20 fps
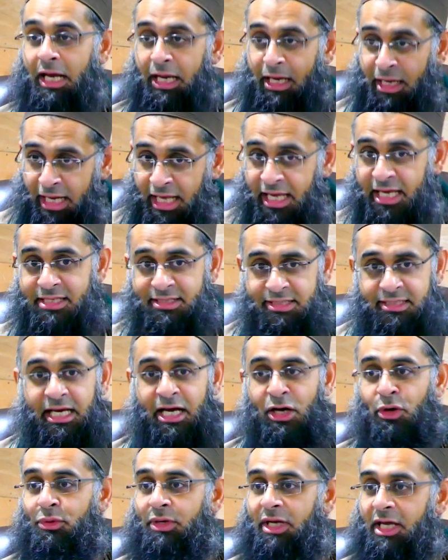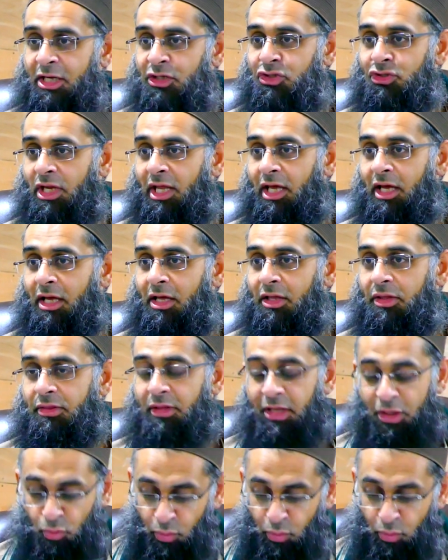layers down into the earth.